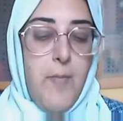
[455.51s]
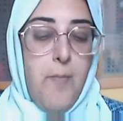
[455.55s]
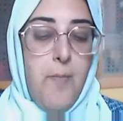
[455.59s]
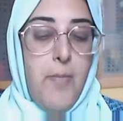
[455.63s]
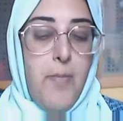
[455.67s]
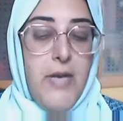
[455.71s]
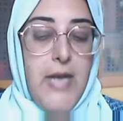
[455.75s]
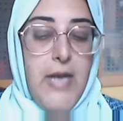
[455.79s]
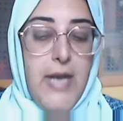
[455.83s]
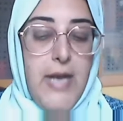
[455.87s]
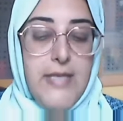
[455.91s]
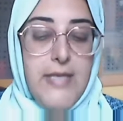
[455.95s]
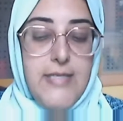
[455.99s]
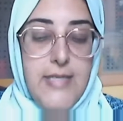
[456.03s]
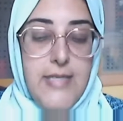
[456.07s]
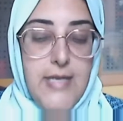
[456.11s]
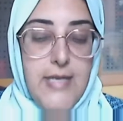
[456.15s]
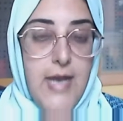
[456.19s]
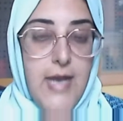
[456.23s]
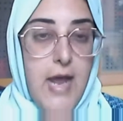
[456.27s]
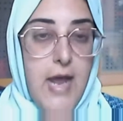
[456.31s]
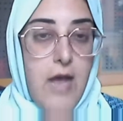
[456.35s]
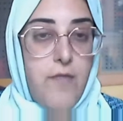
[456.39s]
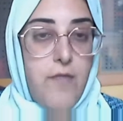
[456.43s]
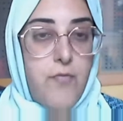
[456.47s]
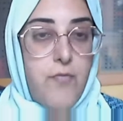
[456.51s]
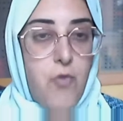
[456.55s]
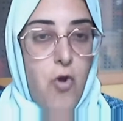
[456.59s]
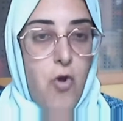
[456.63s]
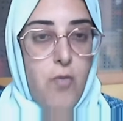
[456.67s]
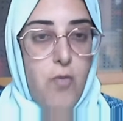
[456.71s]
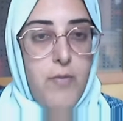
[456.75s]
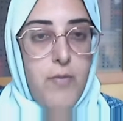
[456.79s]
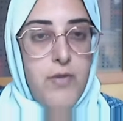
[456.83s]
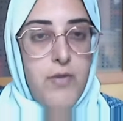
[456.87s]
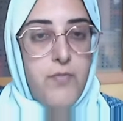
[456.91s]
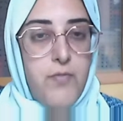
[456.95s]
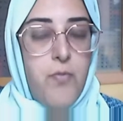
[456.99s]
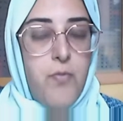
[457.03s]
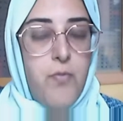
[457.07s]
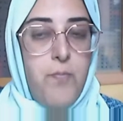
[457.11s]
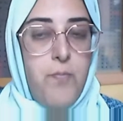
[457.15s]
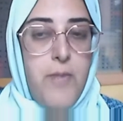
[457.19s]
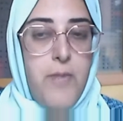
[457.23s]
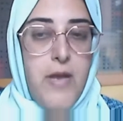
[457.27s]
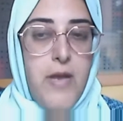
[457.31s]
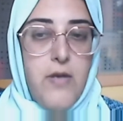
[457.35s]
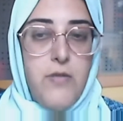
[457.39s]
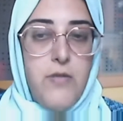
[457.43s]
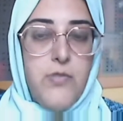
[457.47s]
But I did have comment from
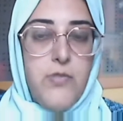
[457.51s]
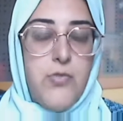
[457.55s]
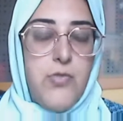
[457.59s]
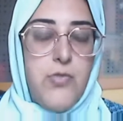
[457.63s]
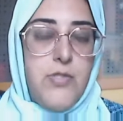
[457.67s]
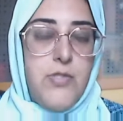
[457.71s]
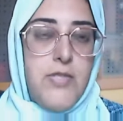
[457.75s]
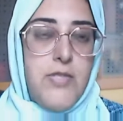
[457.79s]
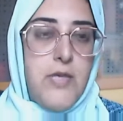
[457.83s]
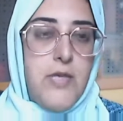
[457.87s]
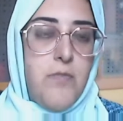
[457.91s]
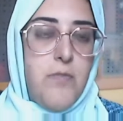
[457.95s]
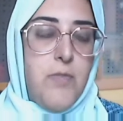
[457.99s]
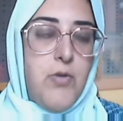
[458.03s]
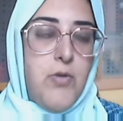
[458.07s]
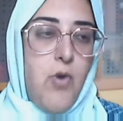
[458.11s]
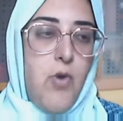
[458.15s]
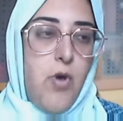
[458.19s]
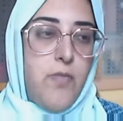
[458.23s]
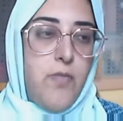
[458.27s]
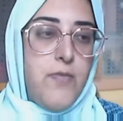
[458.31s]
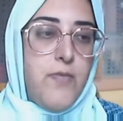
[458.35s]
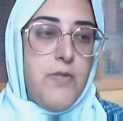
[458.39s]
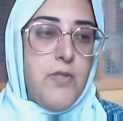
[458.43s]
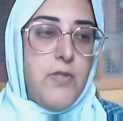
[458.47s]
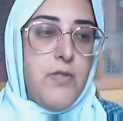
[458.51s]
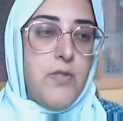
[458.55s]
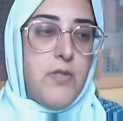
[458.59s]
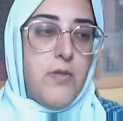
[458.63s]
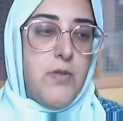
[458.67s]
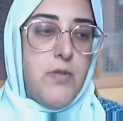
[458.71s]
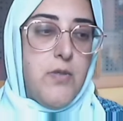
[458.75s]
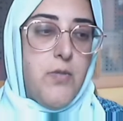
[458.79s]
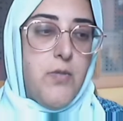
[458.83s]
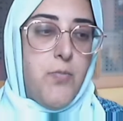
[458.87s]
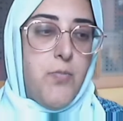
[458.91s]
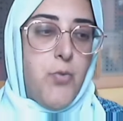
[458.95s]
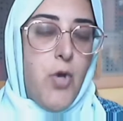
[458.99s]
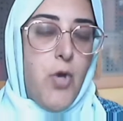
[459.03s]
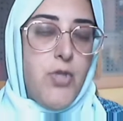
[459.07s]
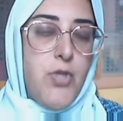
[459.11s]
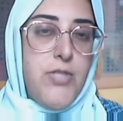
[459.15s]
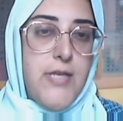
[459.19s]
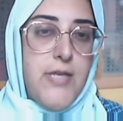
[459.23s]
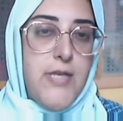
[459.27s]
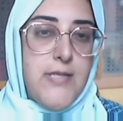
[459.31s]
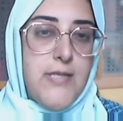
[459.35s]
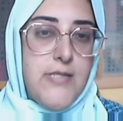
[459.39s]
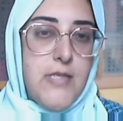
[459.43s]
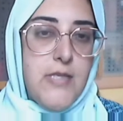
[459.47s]
parents who said, but often the
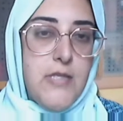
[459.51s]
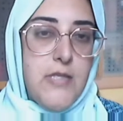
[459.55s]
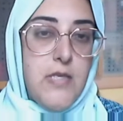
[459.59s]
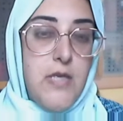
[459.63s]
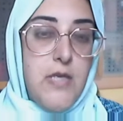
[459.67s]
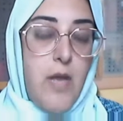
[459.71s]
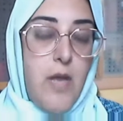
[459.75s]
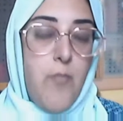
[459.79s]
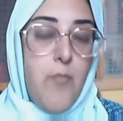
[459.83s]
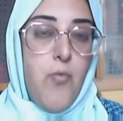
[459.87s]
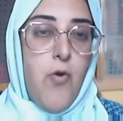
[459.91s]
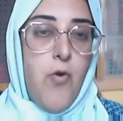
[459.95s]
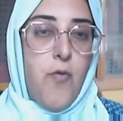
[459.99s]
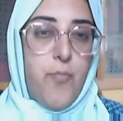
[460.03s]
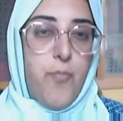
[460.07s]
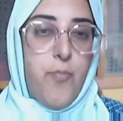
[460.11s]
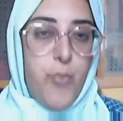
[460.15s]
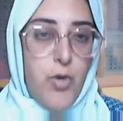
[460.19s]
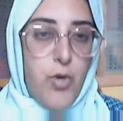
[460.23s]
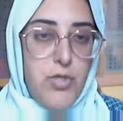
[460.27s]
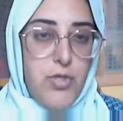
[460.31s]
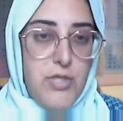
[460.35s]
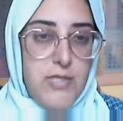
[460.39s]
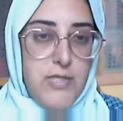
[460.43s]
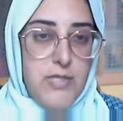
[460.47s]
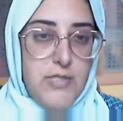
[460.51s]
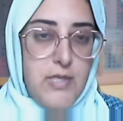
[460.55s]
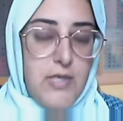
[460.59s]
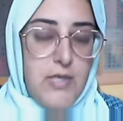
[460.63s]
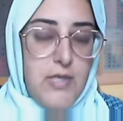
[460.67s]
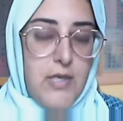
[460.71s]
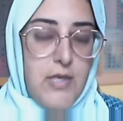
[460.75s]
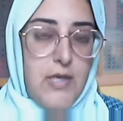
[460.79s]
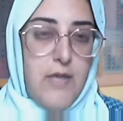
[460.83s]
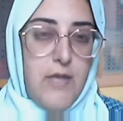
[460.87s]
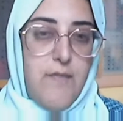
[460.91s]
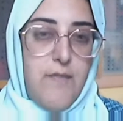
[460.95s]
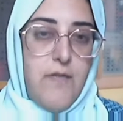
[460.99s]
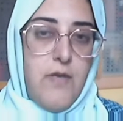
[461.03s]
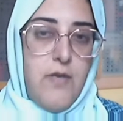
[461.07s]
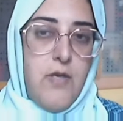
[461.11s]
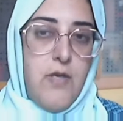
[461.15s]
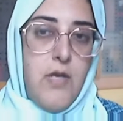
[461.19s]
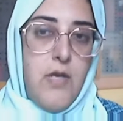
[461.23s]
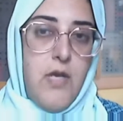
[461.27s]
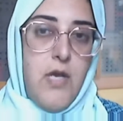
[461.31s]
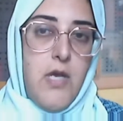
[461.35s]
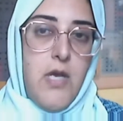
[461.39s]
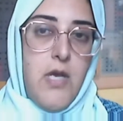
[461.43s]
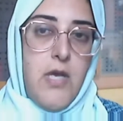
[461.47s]
projects and the number of projects that are given
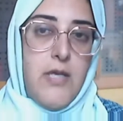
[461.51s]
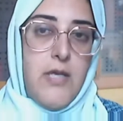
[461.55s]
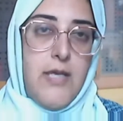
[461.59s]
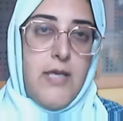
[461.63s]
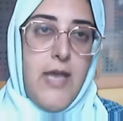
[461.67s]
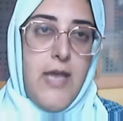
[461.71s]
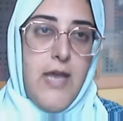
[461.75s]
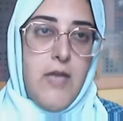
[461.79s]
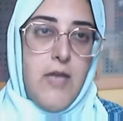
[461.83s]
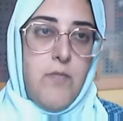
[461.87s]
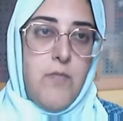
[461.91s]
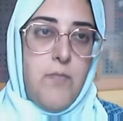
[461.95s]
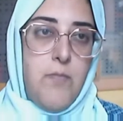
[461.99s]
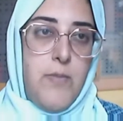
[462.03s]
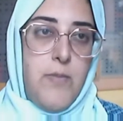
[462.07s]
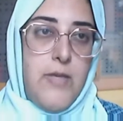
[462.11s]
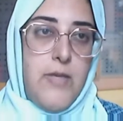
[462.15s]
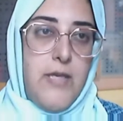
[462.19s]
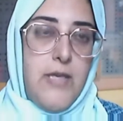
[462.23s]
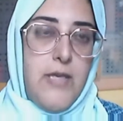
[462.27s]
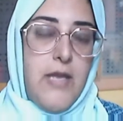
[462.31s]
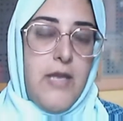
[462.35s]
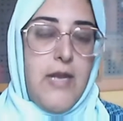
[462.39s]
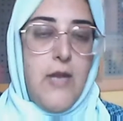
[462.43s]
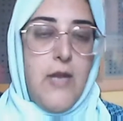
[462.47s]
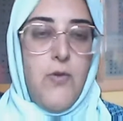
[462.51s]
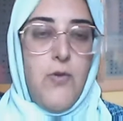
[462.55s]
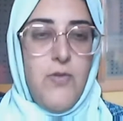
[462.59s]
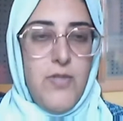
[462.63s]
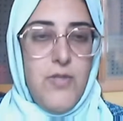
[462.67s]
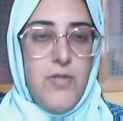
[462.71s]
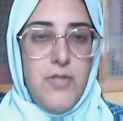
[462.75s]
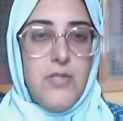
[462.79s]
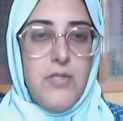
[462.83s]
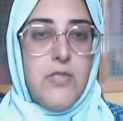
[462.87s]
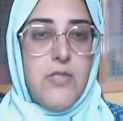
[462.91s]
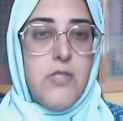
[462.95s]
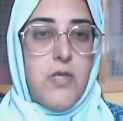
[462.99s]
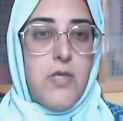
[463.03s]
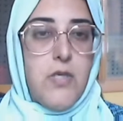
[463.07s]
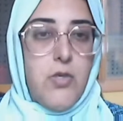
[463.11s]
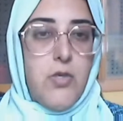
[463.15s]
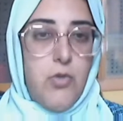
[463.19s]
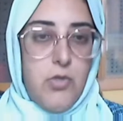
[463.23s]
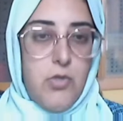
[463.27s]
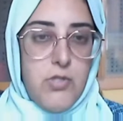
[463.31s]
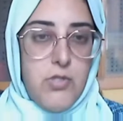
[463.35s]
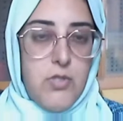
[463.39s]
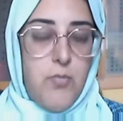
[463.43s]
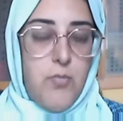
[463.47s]
can be, and I don't think this is
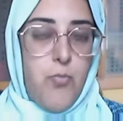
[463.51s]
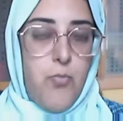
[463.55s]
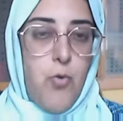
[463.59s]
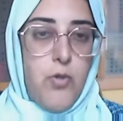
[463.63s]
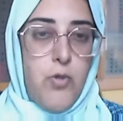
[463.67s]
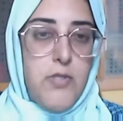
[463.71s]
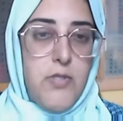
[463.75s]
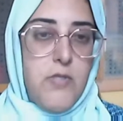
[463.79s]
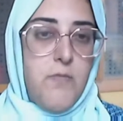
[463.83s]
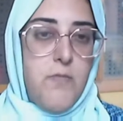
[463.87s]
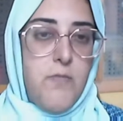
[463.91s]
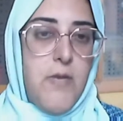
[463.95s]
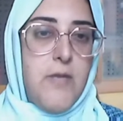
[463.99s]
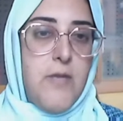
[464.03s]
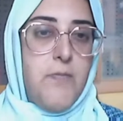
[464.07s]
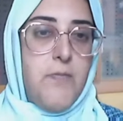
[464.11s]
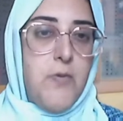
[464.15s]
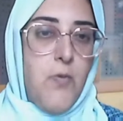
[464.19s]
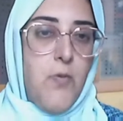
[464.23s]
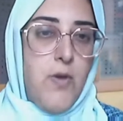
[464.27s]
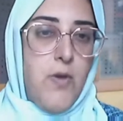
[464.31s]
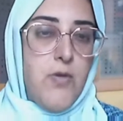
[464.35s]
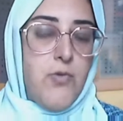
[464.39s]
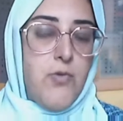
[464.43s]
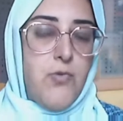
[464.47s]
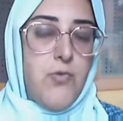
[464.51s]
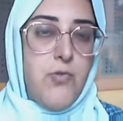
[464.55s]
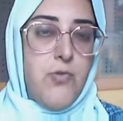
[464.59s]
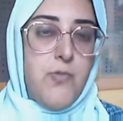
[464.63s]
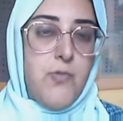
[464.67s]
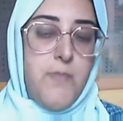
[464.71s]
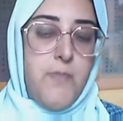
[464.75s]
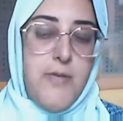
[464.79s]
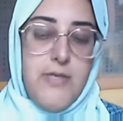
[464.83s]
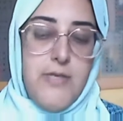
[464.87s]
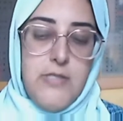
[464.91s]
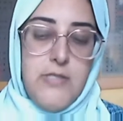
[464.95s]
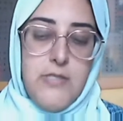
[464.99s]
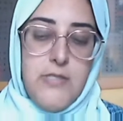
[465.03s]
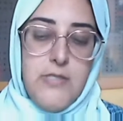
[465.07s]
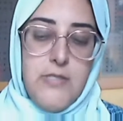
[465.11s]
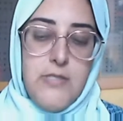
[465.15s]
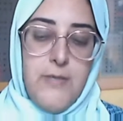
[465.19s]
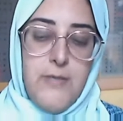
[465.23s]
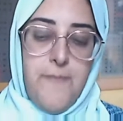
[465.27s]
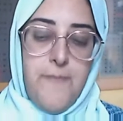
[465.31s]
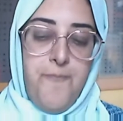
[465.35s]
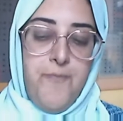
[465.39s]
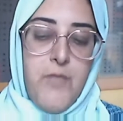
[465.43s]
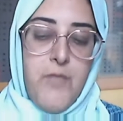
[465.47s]
across the board. This might be one or two spaces,
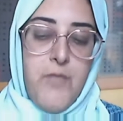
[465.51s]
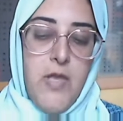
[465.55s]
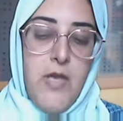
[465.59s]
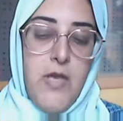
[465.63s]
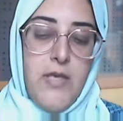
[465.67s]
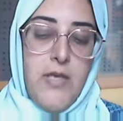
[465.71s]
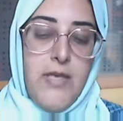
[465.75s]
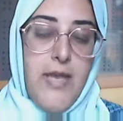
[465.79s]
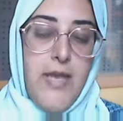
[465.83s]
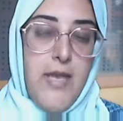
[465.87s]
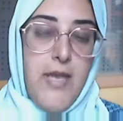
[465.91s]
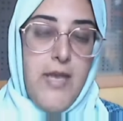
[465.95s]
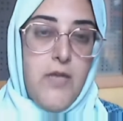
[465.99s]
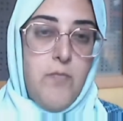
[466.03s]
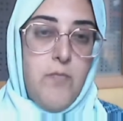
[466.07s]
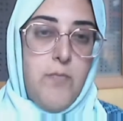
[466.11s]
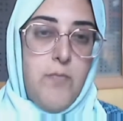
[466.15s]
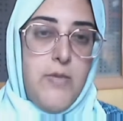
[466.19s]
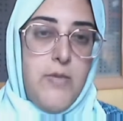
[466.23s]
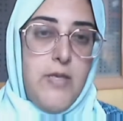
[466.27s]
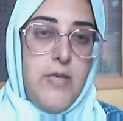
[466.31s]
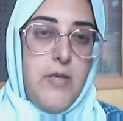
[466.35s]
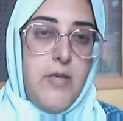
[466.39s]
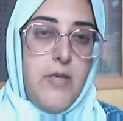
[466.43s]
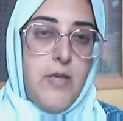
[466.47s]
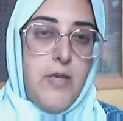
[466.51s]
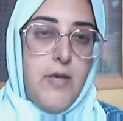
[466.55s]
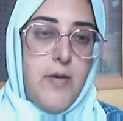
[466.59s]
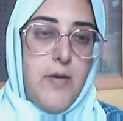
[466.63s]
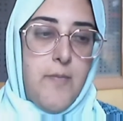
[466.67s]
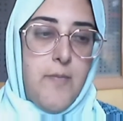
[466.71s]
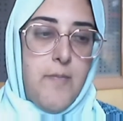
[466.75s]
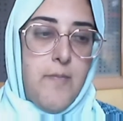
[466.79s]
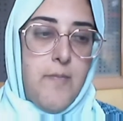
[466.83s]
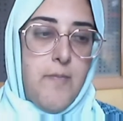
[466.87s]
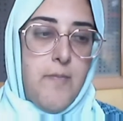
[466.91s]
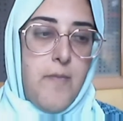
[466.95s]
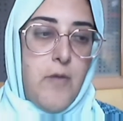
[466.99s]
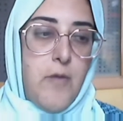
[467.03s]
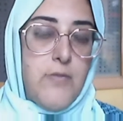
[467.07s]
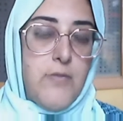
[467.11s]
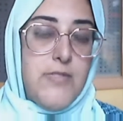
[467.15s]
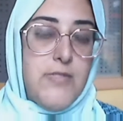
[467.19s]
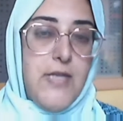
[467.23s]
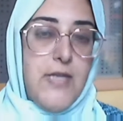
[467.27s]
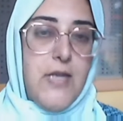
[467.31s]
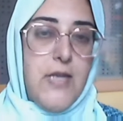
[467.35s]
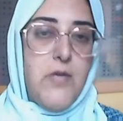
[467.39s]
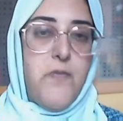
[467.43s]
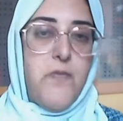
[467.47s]
can be
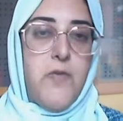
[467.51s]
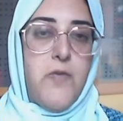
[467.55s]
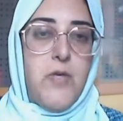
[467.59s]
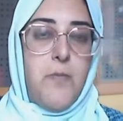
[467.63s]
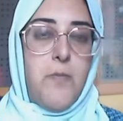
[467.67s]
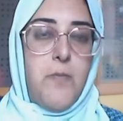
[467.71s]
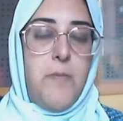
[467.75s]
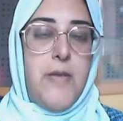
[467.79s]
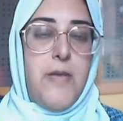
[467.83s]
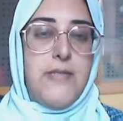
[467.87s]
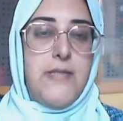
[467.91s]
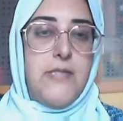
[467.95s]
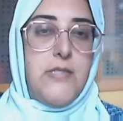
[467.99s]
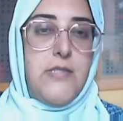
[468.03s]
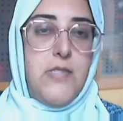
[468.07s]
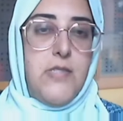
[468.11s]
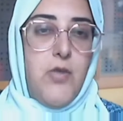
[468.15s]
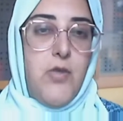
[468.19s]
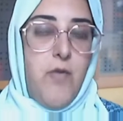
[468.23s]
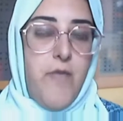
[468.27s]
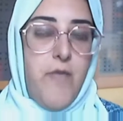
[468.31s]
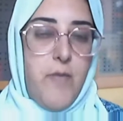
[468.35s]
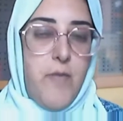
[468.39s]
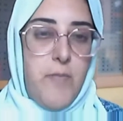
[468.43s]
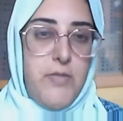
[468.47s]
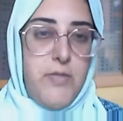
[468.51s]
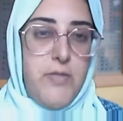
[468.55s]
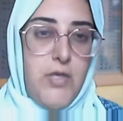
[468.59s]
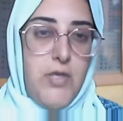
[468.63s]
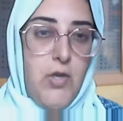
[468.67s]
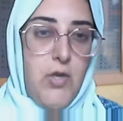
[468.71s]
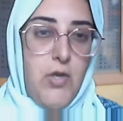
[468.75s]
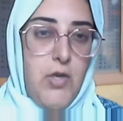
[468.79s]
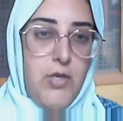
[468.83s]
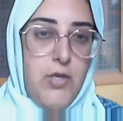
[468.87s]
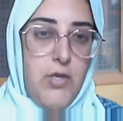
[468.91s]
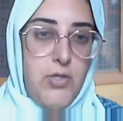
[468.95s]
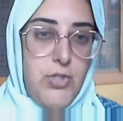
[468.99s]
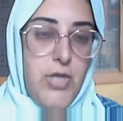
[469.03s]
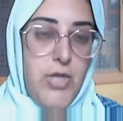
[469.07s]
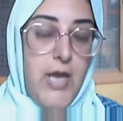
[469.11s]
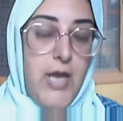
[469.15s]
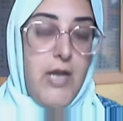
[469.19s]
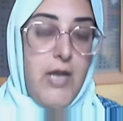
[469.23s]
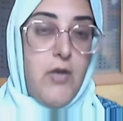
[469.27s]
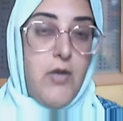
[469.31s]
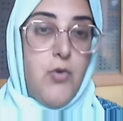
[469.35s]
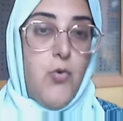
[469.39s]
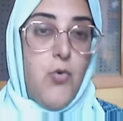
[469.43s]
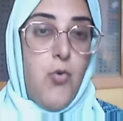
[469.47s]
outside of the capacity of that particular
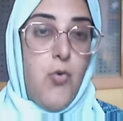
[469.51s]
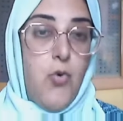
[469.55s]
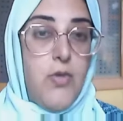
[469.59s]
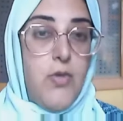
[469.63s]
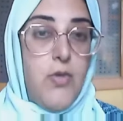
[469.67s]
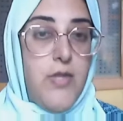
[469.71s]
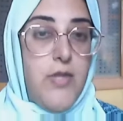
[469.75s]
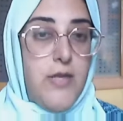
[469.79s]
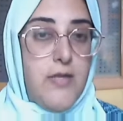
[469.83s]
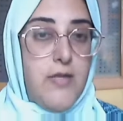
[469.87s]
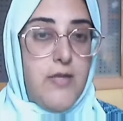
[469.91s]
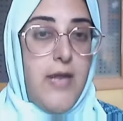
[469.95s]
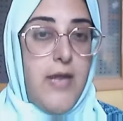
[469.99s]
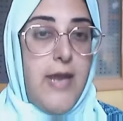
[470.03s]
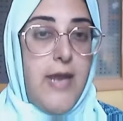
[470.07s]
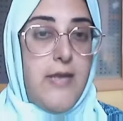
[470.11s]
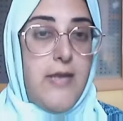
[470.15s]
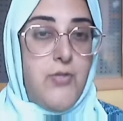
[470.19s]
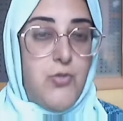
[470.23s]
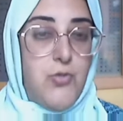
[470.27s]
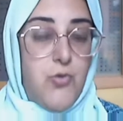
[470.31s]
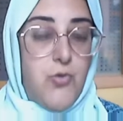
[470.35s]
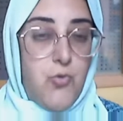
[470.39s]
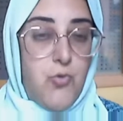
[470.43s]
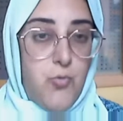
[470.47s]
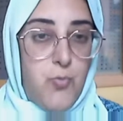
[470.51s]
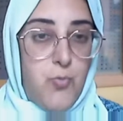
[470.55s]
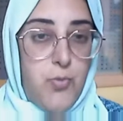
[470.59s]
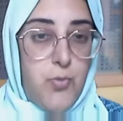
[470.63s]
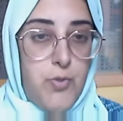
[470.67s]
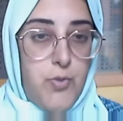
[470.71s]
child or that age group.